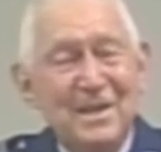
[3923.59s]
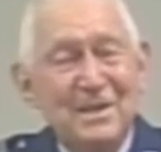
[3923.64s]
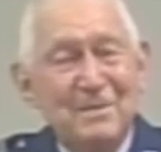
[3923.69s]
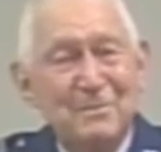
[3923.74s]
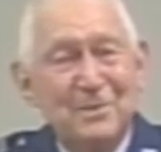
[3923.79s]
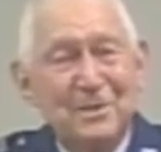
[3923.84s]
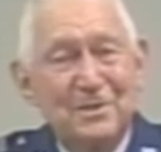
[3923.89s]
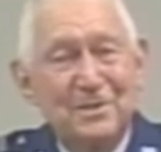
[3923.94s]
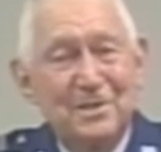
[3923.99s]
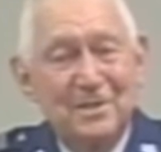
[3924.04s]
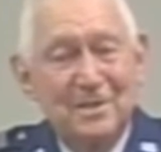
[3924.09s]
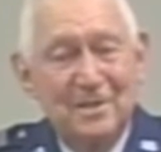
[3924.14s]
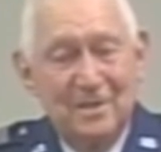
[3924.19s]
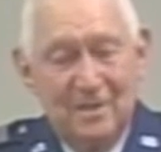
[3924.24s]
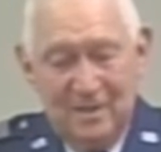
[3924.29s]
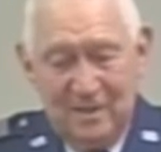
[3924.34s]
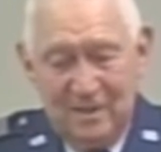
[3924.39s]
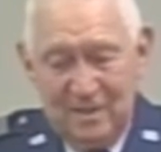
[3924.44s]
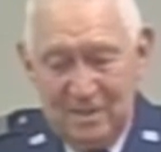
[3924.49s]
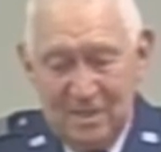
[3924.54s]
But
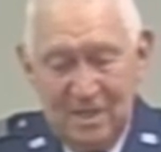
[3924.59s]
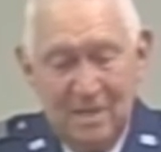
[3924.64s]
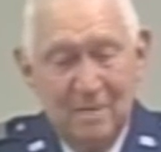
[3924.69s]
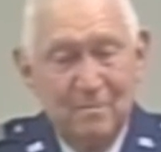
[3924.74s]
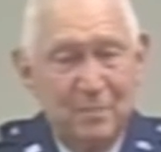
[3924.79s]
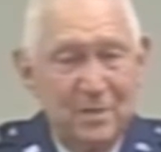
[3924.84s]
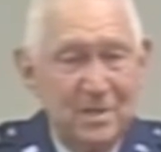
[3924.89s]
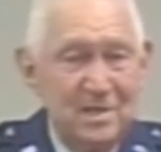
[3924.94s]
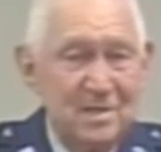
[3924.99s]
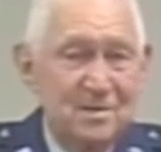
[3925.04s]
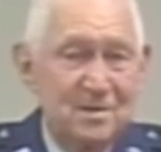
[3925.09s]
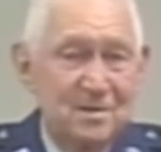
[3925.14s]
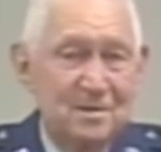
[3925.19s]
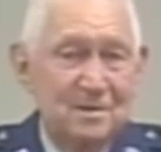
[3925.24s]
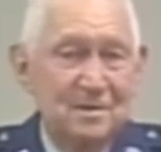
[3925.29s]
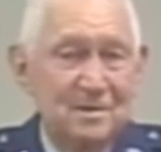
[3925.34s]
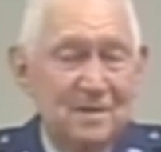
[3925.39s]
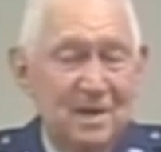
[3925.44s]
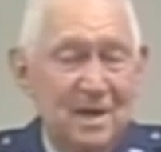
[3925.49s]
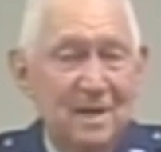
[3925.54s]
uh, these MPs took
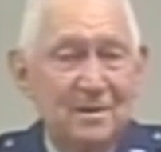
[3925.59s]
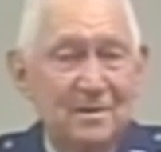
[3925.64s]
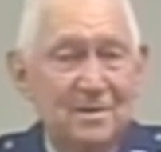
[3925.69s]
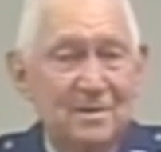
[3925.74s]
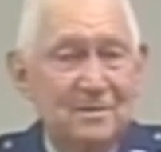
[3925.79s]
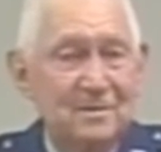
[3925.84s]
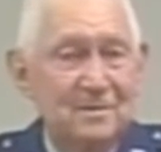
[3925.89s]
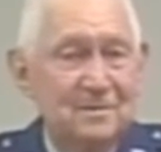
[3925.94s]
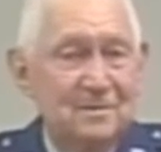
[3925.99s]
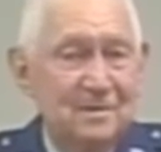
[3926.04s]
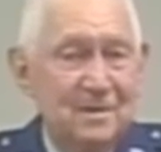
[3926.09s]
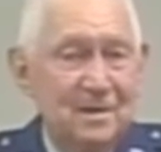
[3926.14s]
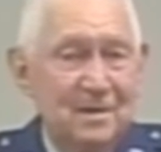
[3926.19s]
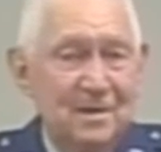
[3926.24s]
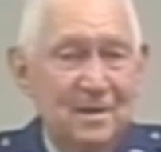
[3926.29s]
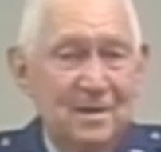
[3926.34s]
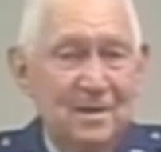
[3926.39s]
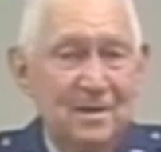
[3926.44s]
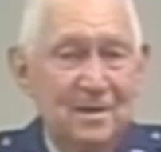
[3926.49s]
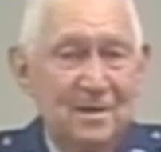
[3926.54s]
us out to
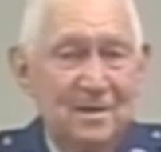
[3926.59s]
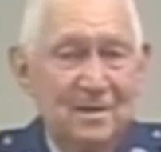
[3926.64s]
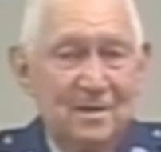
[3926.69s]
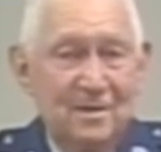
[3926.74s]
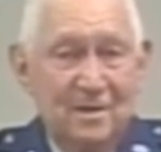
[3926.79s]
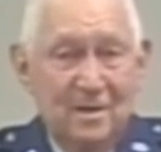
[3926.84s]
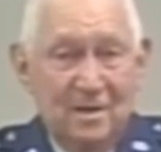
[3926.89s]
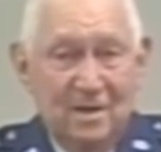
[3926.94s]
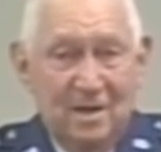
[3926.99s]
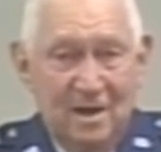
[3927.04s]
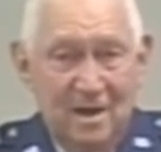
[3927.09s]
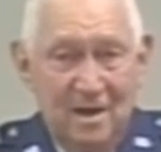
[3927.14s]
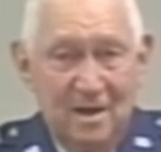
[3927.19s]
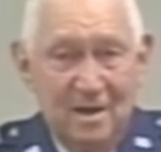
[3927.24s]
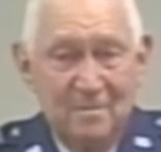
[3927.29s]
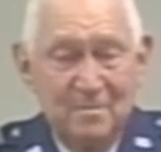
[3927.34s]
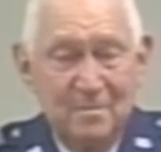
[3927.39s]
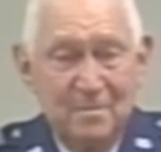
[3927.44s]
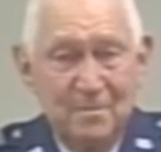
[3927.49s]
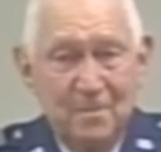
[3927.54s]
their
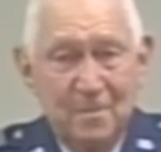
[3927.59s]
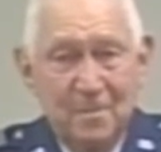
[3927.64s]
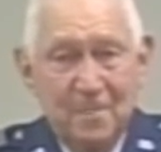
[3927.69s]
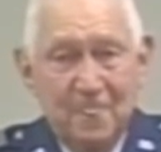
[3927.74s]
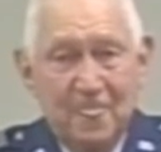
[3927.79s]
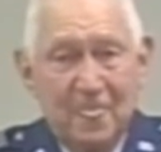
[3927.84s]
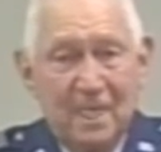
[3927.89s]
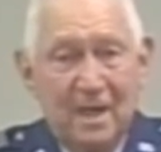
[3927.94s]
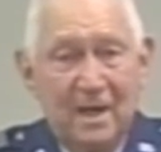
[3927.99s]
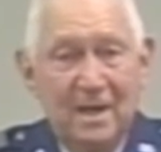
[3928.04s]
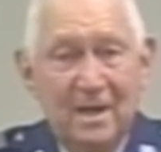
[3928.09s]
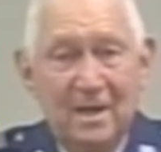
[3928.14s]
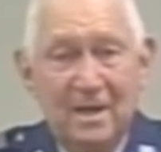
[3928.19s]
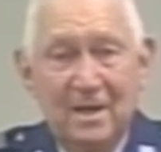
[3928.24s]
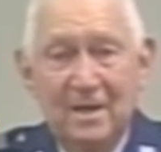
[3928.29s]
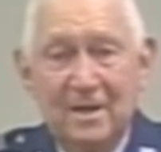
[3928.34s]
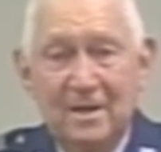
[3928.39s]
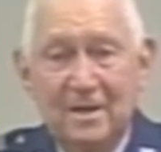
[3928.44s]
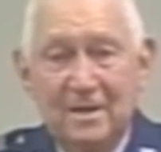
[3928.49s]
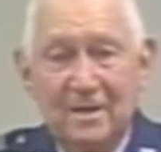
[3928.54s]
camp.
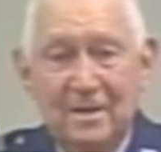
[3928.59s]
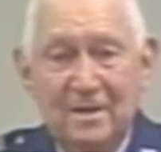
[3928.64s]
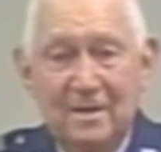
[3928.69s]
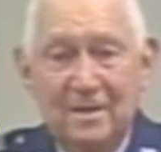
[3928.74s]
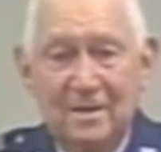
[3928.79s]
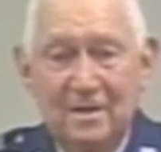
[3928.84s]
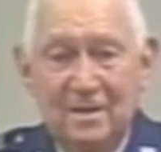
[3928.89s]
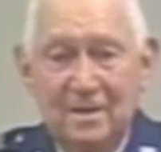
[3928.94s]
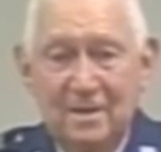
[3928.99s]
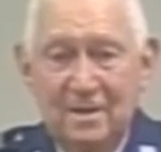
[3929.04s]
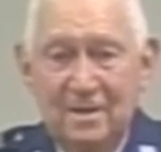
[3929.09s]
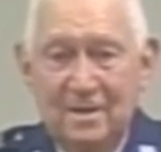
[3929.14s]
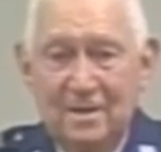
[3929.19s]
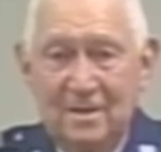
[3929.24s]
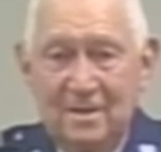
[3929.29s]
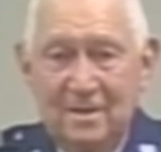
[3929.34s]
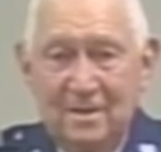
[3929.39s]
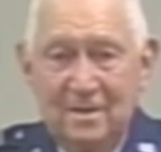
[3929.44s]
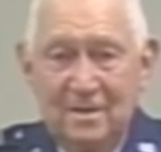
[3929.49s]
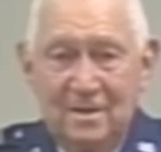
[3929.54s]
And uh,
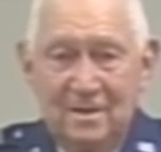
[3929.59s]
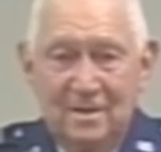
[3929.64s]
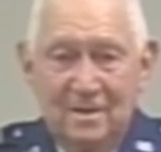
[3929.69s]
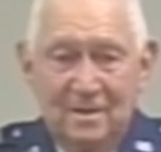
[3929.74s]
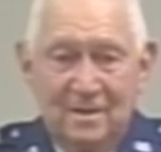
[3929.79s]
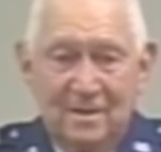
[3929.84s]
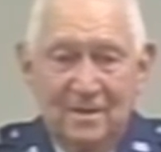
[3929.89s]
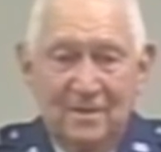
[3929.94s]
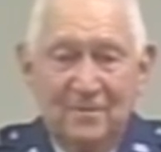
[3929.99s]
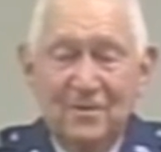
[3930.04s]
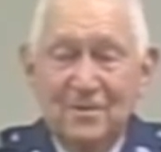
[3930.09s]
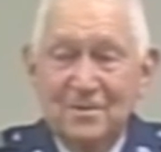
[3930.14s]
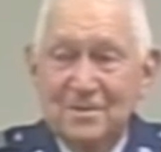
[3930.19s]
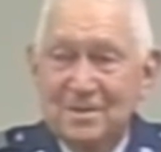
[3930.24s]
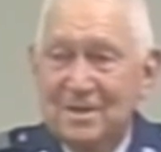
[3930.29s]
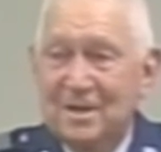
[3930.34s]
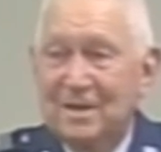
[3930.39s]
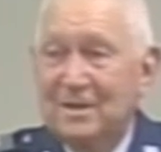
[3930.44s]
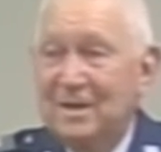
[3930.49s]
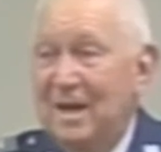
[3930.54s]
the first
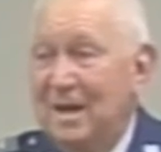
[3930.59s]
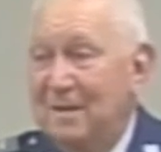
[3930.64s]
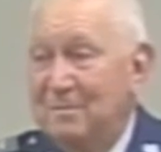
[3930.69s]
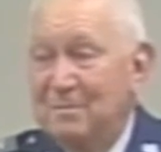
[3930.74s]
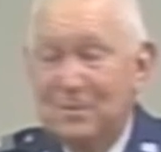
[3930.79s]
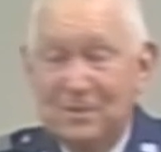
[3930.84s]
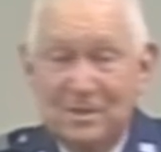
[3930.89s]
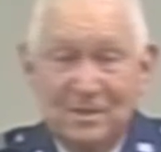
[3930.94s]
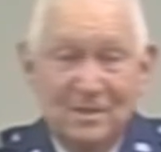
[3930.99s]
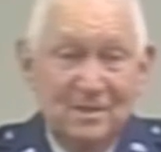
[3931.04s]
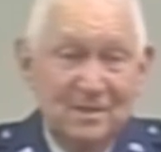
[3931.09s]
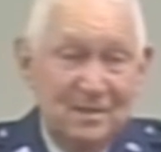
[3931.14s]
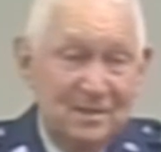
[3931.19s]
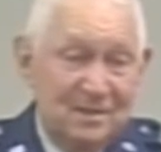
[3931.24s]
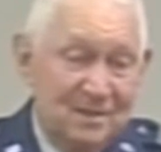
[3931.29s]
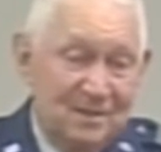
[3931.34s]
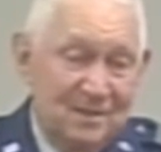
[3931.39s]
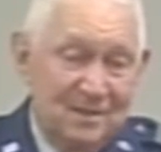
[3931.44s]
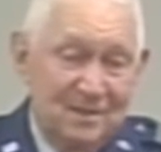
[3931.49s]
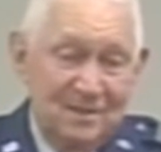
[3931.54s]
thing that happened was
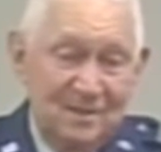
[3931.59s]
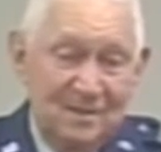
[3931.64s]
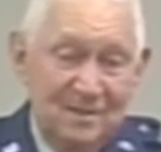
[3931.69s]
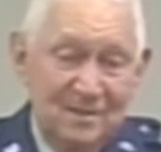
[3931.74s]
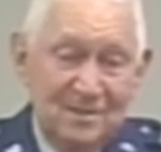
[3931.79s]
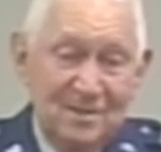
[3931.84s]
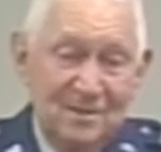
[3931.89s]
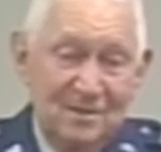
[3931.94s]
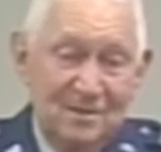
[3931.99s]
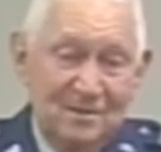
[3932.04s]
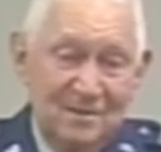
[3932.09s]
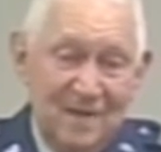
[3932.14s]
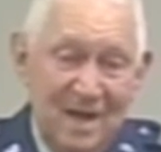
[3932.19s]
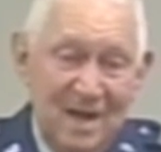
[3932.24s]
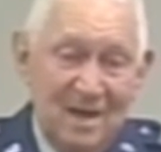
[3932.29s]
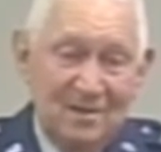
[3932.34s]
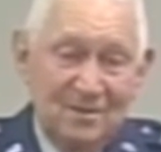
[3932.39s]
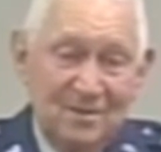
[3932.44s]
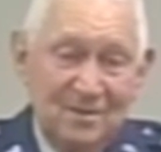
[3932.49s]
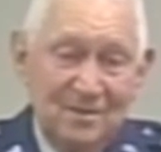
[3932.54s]
uh, this little
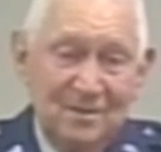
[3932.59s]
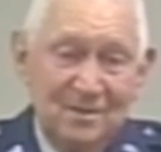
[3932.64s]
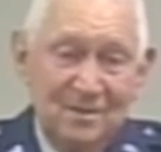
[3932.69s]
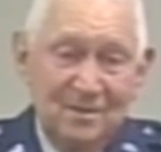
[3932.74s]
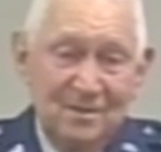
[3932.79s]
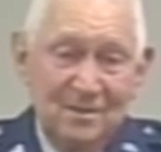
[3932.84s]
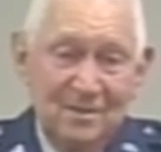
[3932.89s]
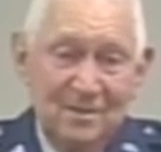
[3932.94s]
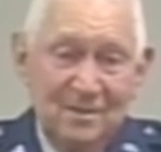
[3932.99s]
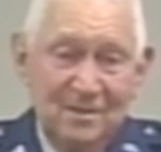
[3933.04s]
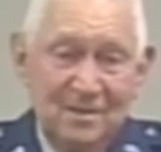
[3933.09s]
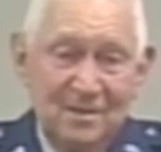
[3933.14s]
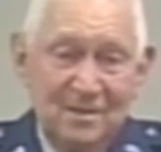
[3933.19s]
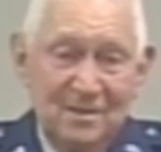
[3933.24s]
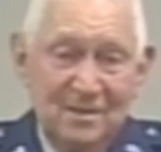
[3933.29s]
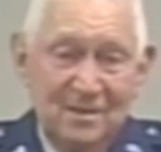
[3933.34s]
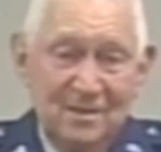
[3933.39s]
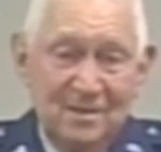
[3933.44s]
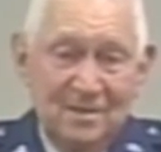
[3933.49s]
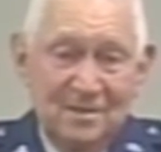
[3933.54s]
doctor
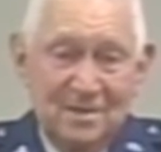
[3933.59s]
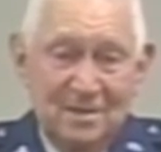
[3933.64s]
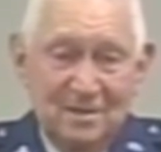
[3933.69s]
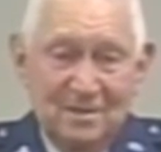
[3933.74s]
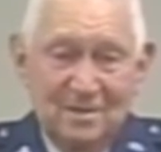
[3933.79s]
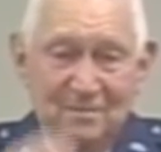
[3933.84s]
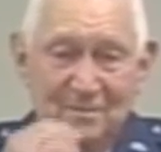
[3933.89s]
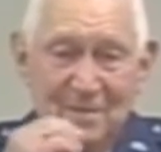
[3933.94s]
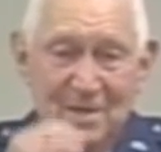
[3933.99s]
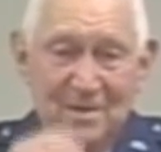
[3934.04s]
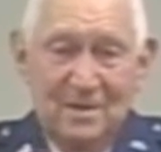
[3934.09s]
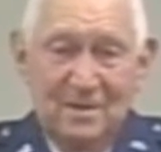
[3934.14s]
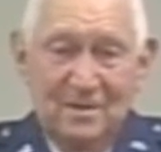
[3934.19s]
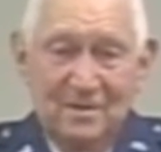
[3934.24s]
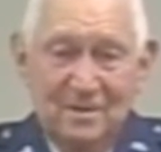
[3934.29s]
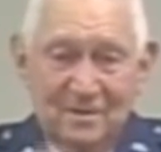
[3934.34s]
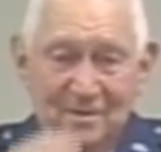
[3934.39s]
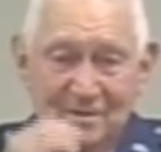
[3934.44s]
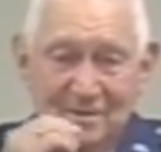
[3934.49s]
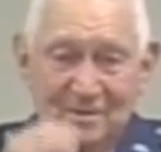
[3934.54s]
stuck a,
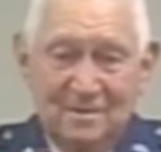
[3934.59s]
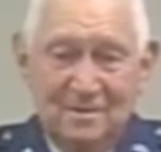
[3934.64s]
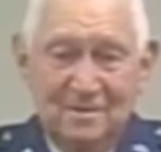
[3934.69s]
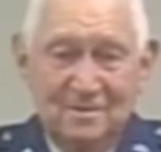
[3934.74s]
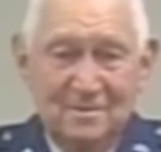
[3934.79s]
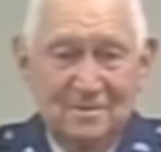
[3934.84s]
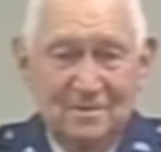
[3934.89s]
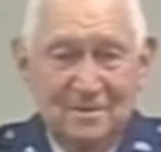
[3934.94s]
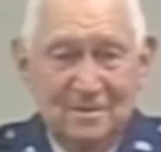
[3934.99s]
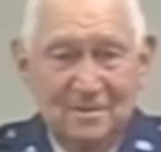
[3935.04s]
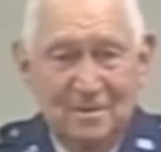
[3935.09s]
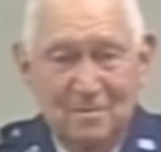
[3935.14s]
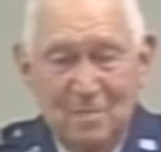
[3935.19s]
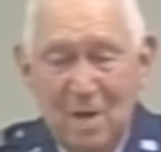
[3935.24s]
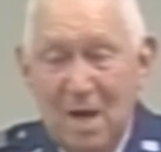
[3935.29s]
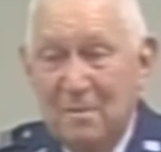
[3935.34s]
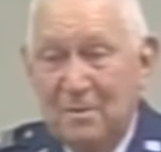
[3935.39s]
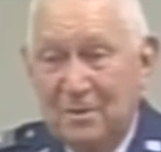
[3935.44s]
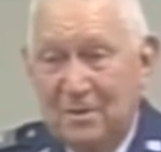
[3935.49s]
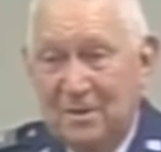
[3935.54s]
uh, a
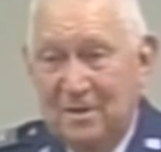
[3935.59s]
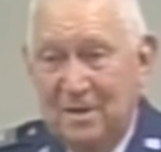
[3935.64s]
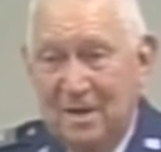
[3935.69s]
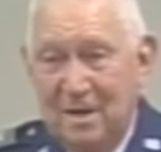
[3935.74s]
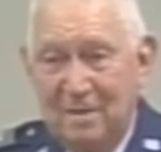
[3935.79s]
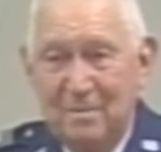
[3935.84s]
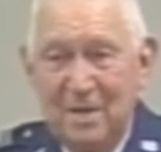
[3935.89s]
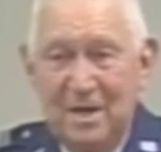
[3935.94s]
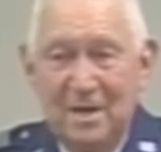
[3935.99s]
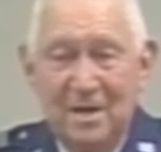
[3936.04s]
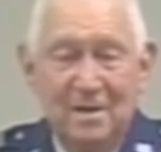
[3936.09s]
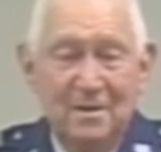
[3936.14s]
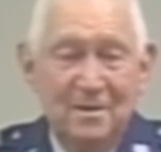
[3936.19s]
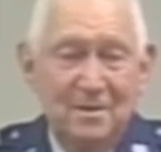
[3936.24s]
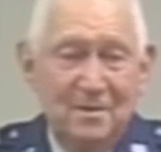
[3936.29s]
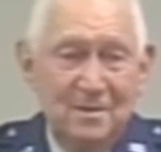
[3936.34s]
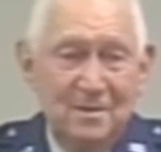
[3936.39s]
thermometer in our mouth.